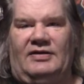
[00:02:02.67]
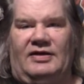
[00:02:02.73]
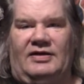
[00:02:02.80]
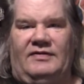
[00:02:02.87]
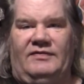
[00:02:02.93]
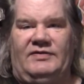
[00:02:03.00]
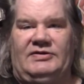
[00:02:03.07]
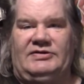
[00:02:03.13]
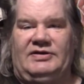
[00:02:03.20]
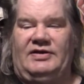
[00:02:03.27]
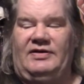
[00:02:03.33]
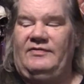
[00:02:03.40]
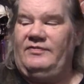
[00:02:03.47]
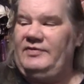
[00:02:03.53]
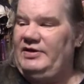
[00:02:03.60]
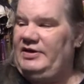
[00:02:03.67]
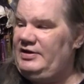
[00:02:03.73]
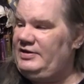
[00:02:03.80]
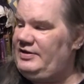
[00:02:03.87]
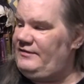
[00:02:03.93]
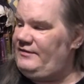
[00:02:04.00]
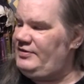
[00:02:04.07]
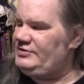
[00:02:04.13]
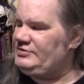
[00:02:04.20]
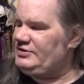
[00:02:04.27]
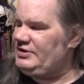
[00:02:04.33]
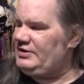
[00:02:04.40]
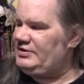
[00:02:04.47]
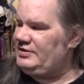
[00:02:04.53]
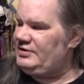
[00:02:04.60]
lot of his stuff, and I've always
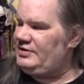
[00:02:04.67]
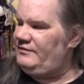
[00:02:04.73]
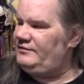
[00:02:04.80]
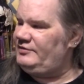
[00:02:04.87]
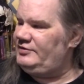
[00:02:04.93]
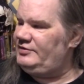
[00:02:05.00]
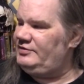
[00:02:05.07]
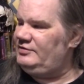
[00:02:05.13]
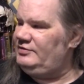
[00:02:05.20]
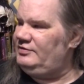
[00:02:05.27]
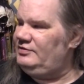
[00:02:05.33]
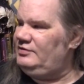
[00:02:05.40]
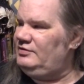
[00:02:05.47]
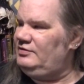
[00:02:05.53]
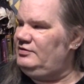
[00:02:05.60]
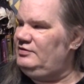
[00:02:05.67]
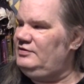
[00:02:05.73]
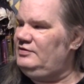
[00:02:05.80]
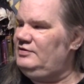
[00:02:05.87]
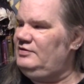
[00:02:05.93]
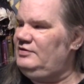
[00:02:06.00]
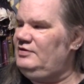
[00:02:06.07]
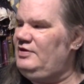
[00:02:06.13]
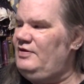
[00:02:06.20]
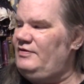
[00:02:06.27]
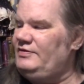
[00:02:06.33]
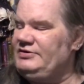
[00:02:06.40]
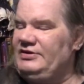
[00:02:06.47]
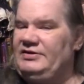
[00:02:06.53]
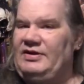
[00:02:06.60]
liked the cover. I
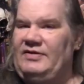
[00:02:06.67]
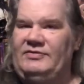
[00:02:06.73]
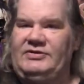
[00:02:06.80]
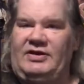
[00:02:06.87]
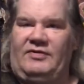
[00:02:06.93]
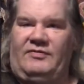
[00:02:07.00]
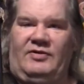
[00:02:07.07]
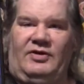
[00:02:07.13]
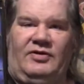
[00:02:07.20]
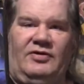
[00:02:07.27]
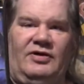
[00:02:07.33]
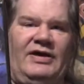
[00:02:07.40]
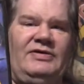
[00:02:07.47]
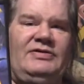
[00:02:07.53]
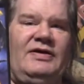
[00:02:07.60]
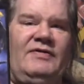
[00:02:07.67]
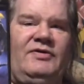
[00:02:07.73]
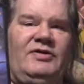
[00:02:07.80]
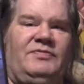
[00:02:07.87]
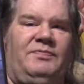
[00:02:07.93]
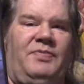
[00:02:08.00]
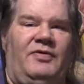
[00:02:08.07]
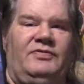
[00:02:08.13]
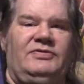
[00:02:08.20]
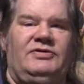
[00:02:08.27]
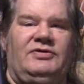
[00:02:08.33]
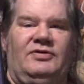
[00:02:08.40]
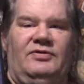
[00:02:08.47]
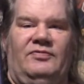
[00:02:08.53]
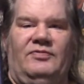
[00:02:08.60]
always thought that was like really cool. I used to have this
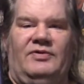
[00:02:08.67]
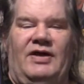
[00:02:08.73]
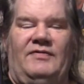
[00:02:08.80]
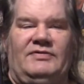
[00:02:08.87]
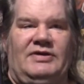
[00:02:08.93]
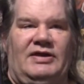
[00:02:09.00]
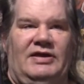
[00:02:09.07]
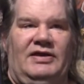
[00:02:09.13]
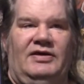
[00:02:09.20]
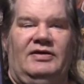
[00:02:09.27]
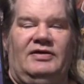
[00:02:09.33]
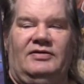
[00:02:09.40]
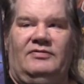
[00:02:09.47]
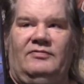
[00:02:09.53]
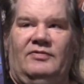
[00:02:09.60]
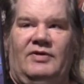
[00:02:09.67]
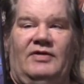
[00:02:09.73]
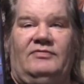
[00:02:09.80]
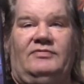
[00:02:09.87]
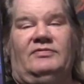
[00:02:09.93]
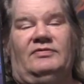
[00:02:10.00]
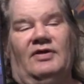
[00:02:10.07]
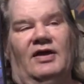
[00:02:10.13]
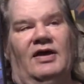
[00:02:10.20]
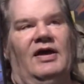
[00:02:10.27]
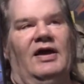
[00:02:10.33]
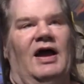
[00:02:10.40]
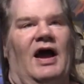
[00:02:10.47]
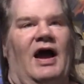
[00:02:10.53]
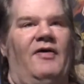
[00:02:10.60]
poster when I was a kid. When I,
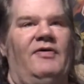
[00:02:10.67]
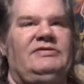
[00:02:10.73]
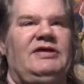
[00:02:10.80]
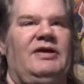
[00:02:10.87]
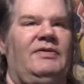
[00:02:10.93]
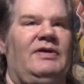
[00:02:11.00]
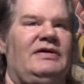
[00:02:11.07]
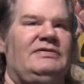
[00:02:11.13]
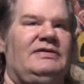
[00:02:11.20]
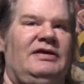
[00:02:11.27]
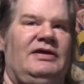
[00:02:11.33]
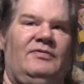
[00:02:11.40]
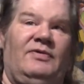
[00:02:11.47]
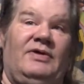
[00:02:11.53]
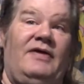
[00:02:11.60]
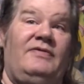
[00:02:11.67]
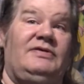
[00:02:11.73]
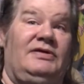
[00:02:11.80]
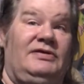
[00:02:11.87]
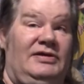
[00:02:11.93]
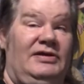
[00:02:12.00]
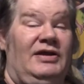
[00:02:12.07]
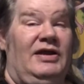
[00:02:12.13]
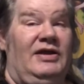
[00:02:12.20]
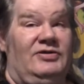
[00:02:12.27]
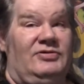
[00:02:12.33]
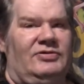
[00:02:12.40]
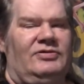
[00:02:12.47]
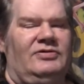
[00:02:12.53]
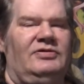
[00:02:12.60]
I always say when I was a kid. When I was a
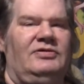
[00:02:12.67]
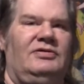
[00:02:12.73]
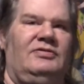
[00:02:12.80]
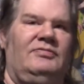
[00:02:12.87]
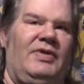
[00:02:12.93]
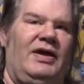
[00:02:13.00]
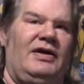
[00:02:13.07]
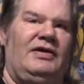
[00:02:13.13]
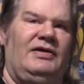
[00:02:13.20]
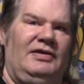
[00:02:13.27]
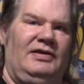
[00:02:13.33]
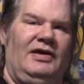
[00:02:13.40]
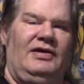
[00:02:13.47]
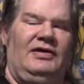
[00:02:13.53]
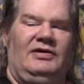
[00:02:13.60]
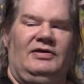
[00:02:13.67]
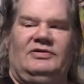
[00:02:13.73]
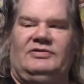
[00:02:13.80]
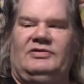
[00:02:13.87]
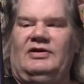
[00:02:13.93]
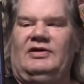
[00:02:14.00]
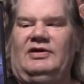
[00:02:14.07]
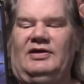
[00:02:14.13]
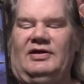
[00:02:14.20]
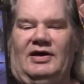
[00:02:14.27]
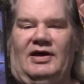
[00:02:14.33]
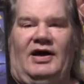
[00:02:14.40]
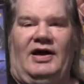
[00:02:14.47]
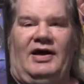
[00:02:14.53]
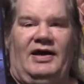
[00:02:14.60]
teenager, back in the '80s,
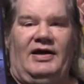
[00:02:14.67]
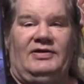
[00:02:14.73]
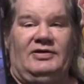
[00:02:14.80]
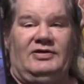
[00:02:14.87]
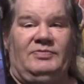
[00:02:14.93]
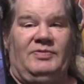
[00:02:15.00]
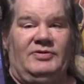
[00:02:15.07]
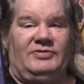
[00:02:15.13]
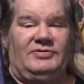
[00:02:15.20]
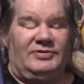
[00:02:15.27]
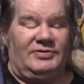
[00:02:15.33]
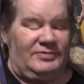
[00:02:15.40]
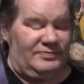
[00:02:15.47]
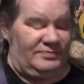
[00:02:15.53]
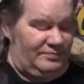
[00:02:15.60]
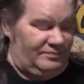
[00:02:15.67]
I had this poster.